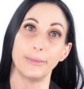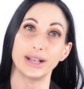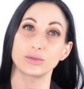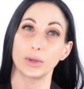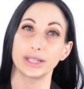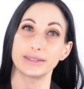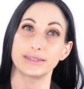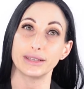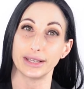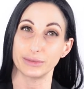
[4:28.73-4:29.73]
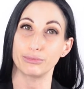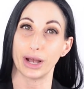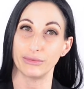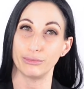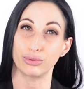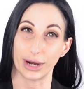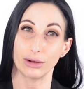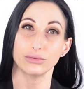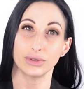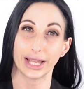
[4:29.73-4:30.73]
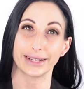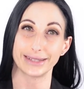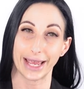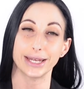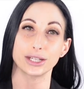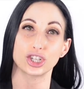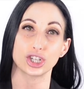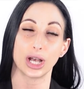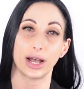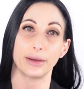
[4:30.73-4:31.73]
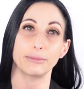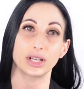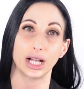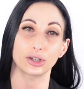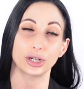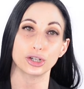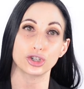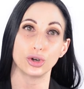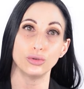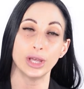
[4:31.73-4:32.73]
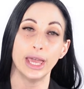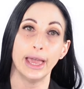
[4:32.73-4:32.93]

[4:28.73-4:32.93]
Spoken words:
as well as a brown, like a tannish color undertone.